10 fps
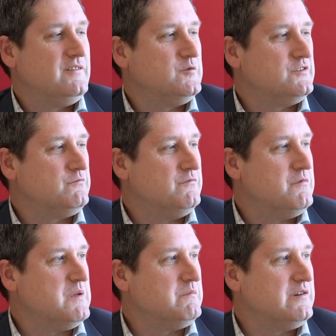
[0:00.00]
just
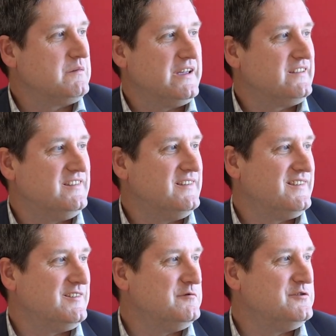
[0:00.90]
remembering back to
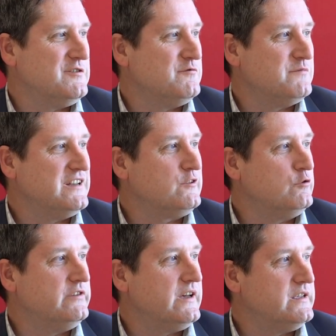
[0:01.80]
sort of general medical
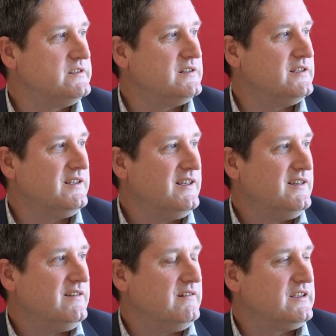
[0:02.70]
days, the
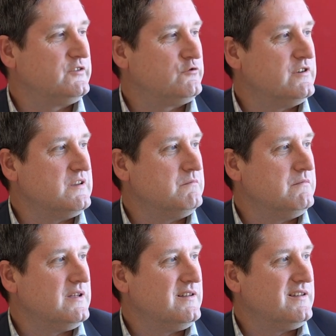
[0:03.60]
extreme
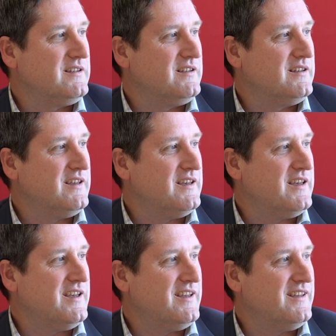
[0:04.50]

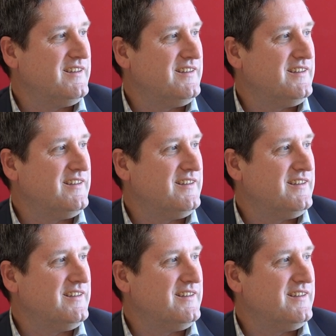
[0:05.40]
the